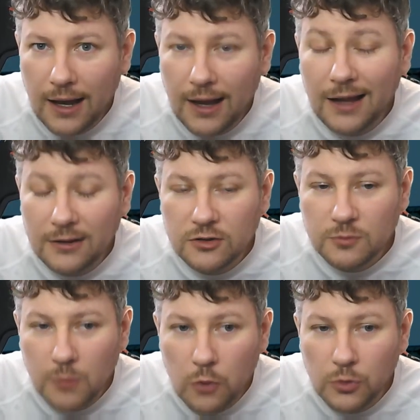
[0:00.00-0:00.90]
at this
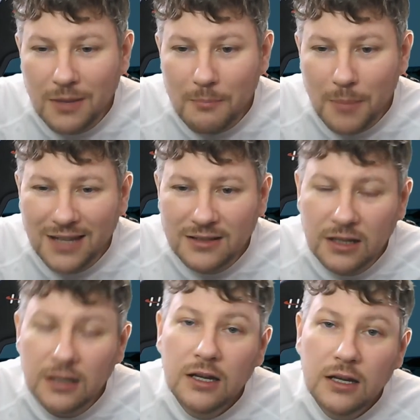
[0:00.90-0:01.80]
moment in
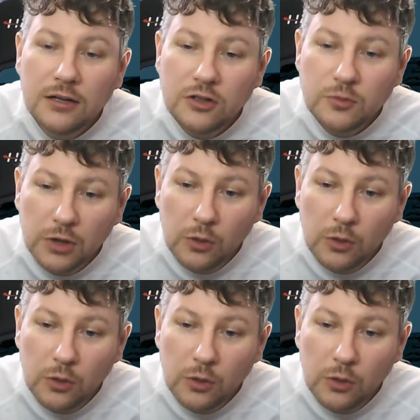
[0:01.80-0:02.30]
beta, just be